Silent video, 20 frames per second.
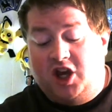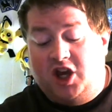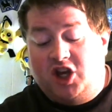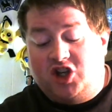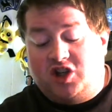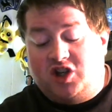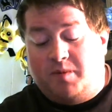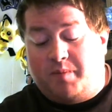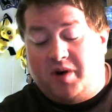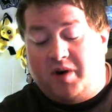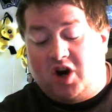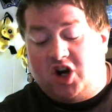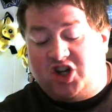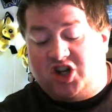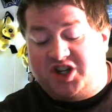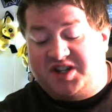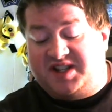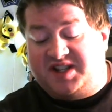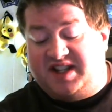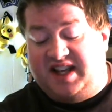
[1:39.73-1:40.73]
To
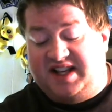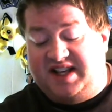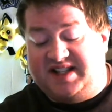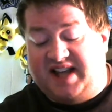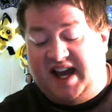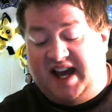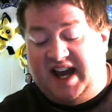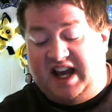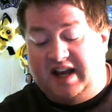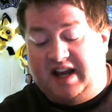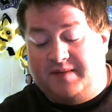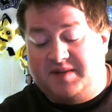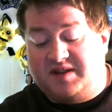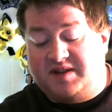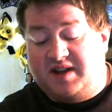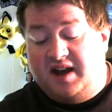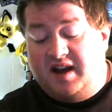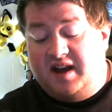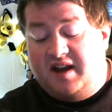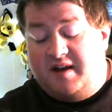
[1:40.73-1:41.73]
purchase these
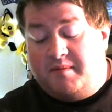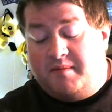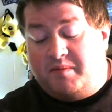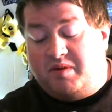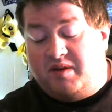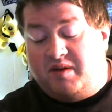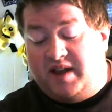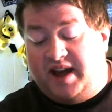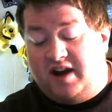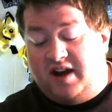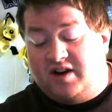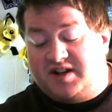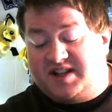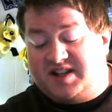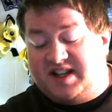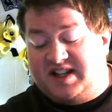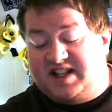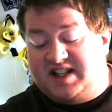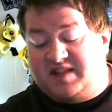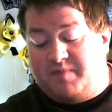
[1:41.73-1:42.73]
items,
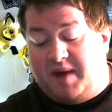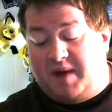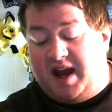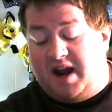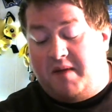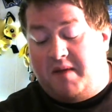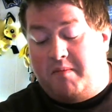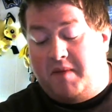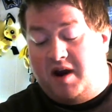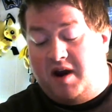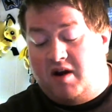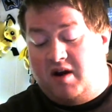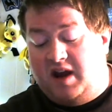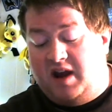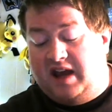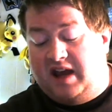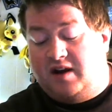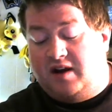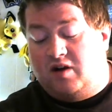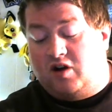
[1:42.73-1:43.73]
players can spend
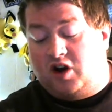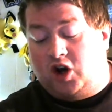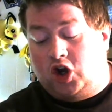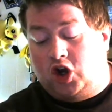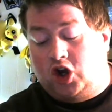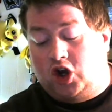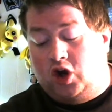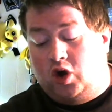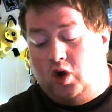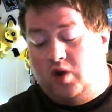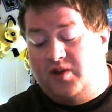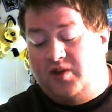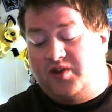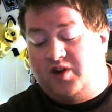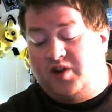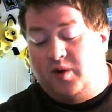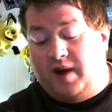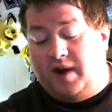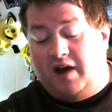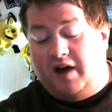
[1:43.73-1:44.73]
Marion or gold
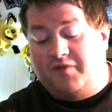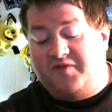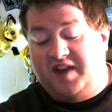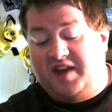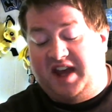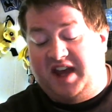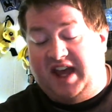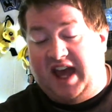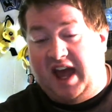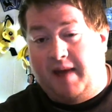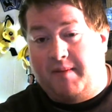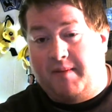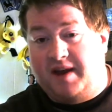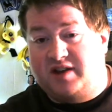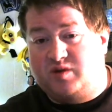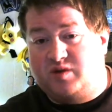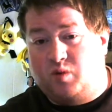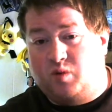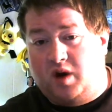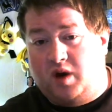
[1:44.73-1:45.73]
throughout the game
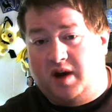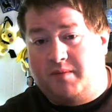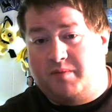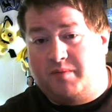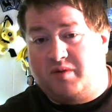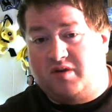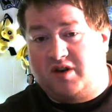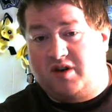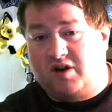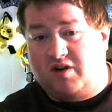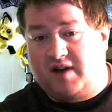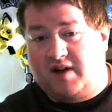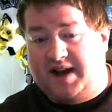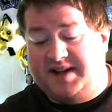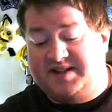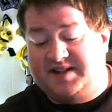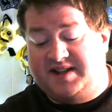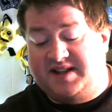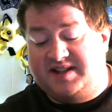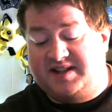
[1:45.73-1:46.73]
as one
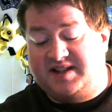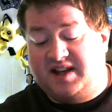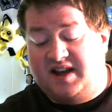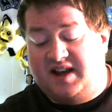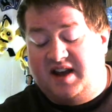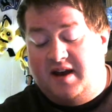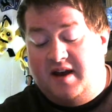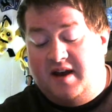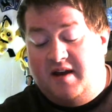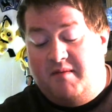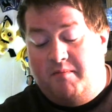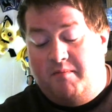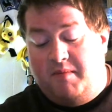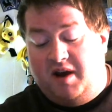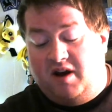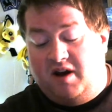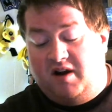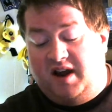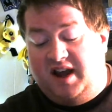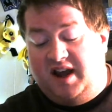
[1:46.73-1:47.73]
progresses.
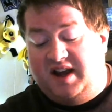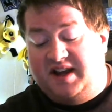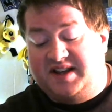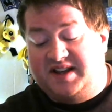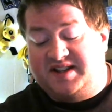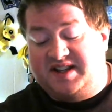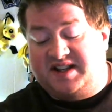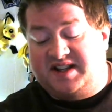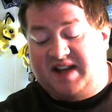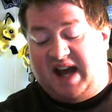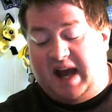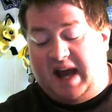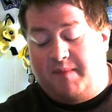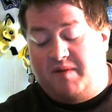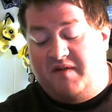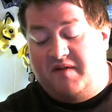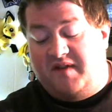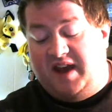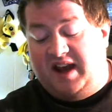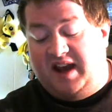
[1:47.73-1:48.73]
Marion is a type
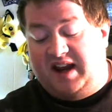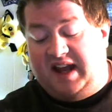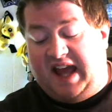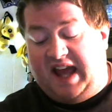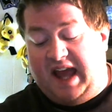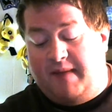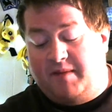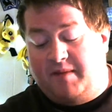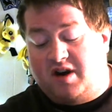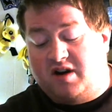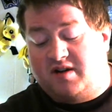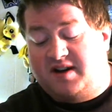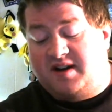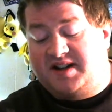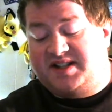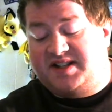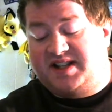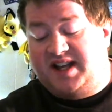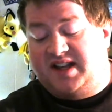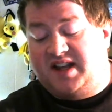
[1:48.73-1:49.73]
of in-game
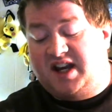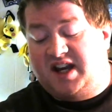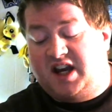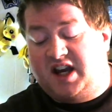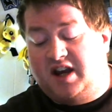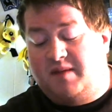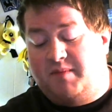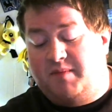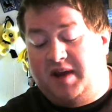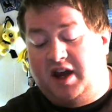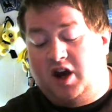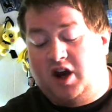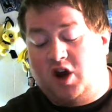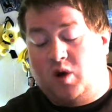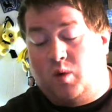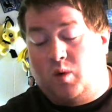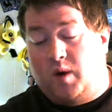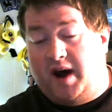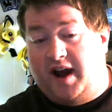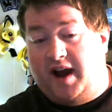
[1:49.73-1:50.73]
currency that can be
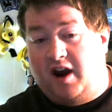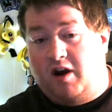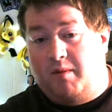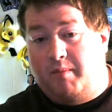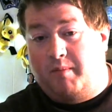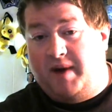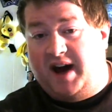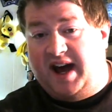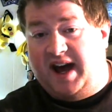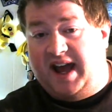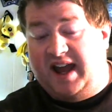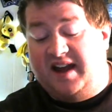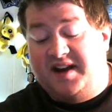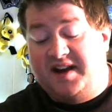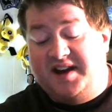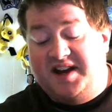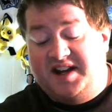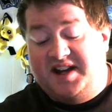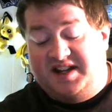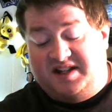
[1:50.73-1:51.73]
acquired by
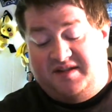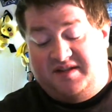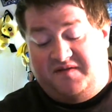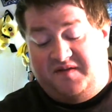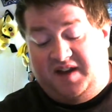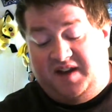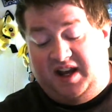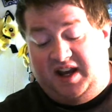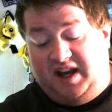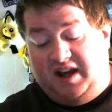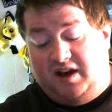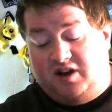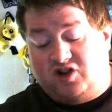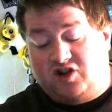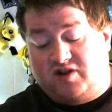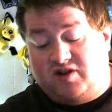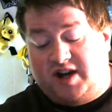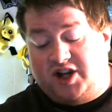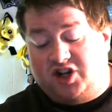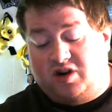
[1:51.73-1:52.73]
defeating
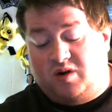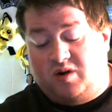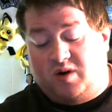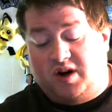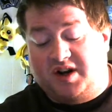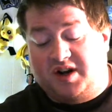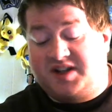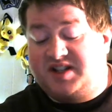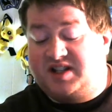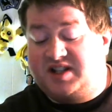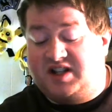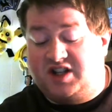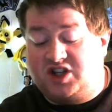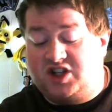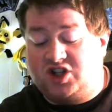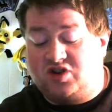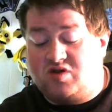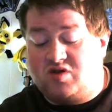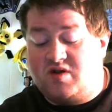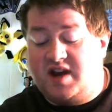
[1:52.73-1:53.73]
treasure orcs,
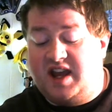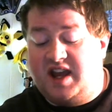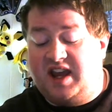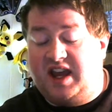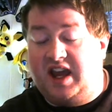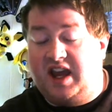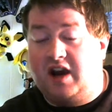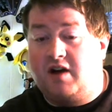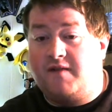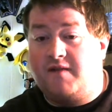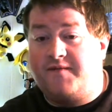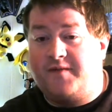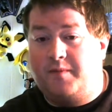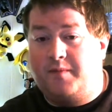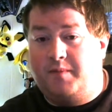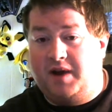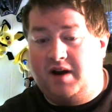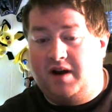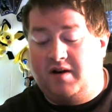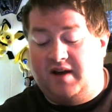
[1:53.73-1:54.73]
destroying gear for
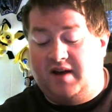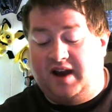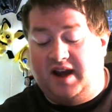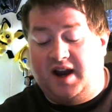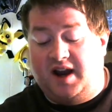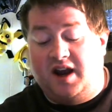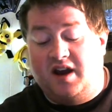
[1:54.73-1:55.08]
Marion,